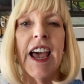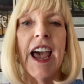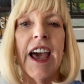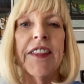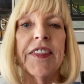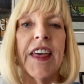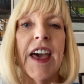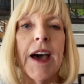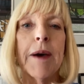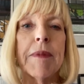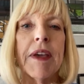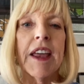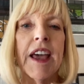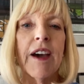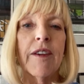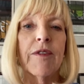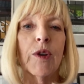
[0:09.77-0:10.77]
and that may
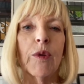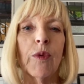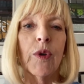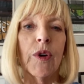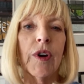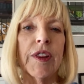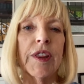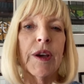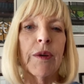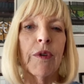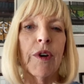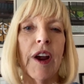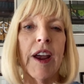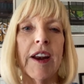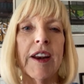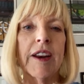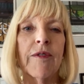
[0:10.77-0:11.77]
have you worried that we're
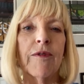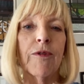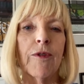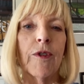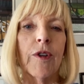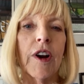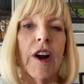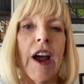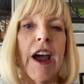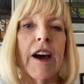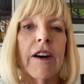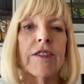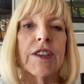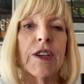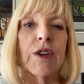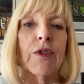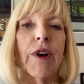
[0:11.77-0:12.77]
heading for a
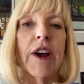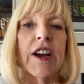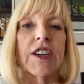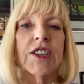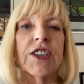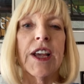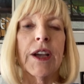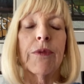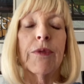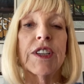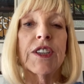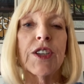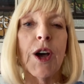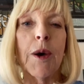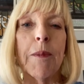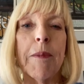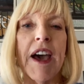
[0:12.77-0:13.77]
housing crash like we
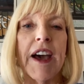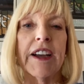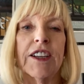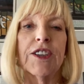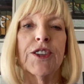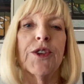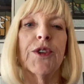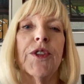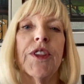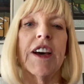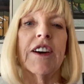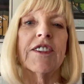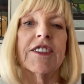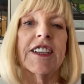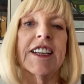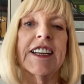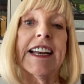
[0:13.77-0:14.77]
saw back in
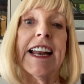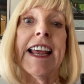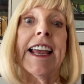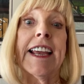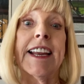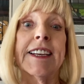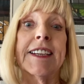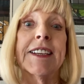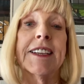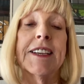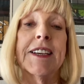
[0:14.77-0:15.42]
2008.